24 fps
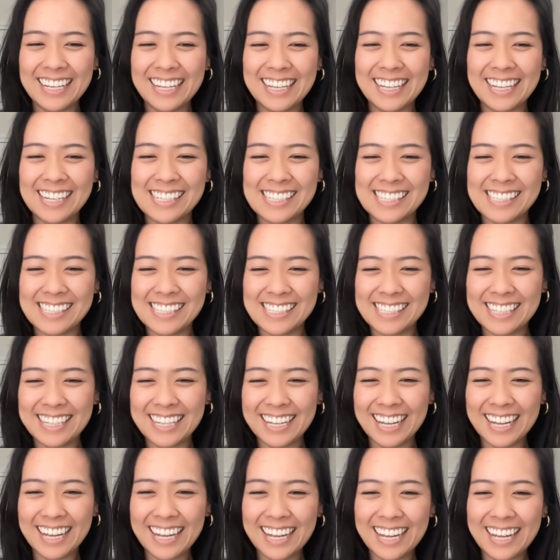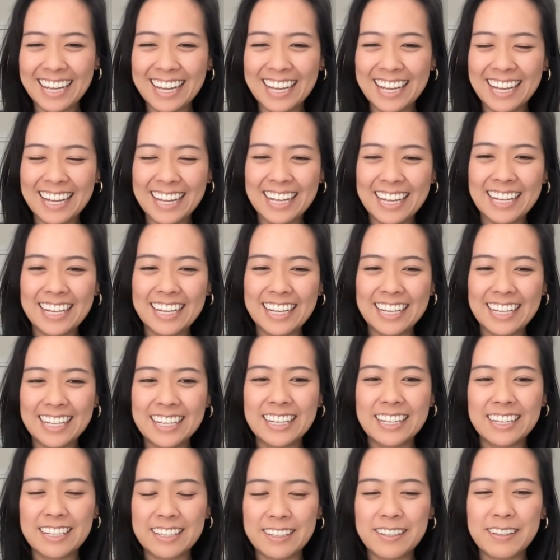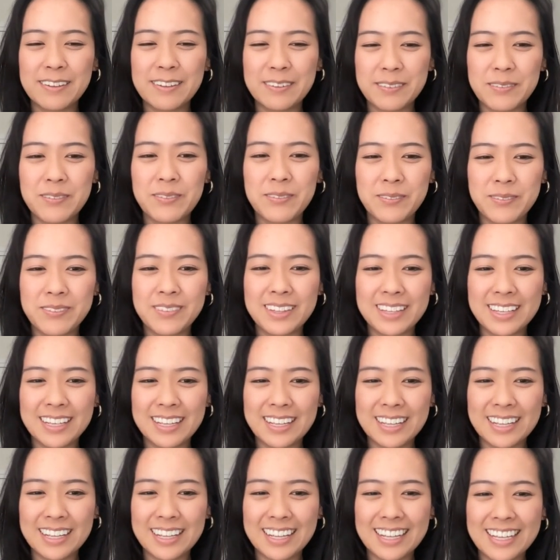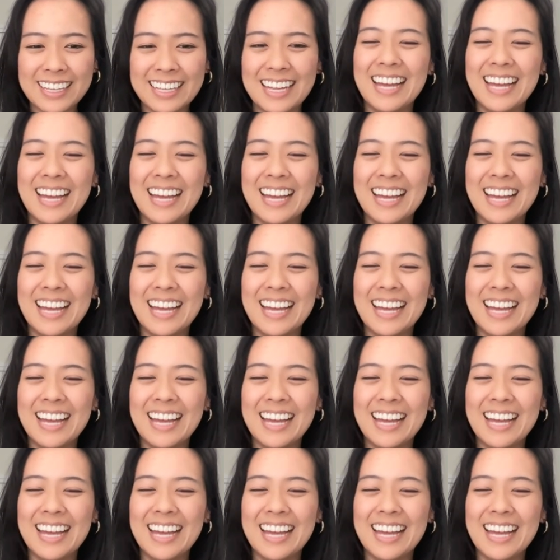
No words are spoken by the person on screen.